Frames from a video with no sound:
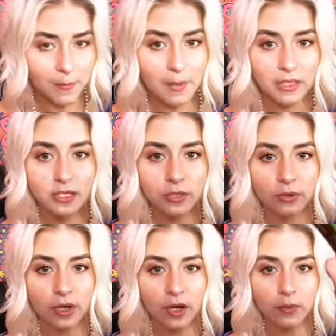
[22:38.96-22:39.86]

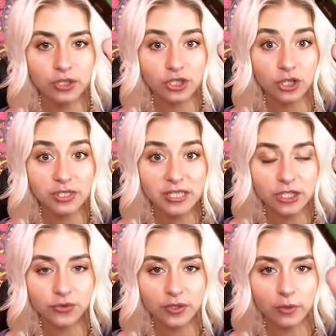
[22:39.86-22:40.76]
Melaleuca, which is our
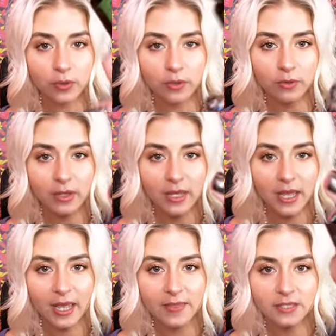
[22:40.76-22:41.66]
tea tree oil.
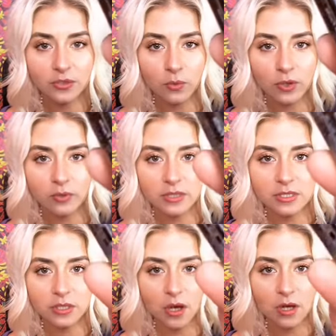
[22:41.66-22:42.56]
And this oil
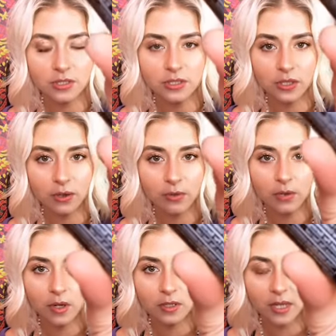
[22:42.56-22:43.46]
is
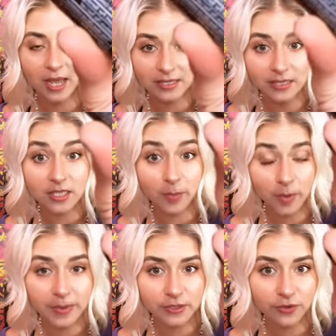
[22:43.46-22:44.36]
also, uh, has the
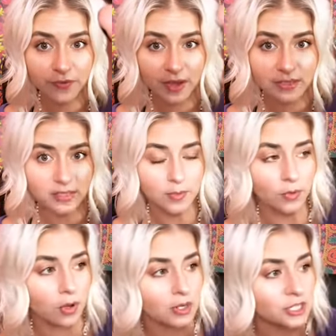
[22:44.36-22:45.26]
supplemental facts
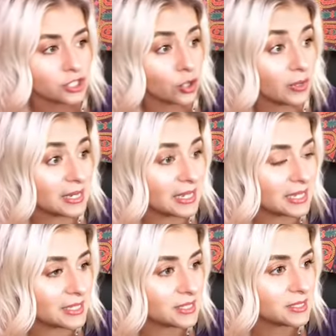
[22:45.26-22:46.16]
label on it, so it
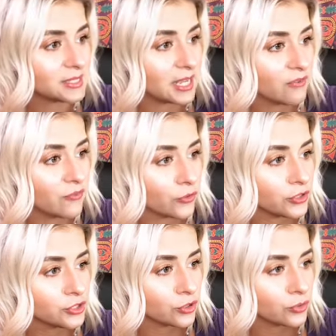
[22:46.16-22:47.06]
is safe for
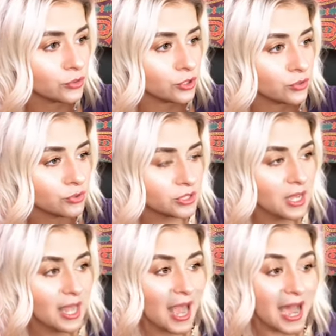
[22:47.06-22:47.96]
internal use.
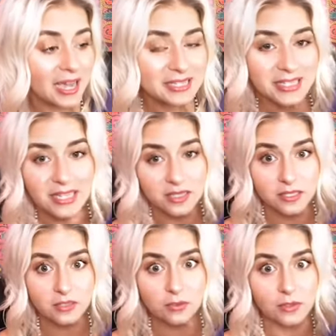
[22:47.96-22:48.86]
I take
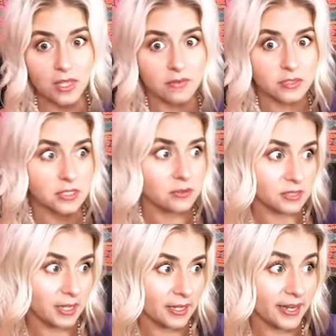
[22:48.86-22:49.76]
this oil every single
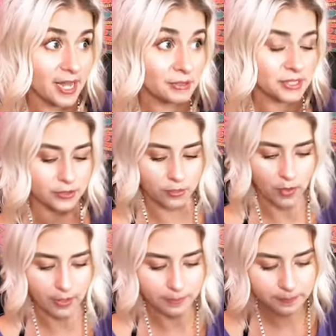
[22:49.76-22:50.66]
day, and I'll tell you
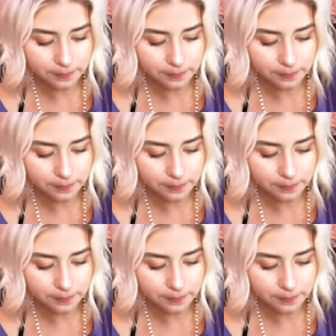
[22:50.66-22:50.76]
why.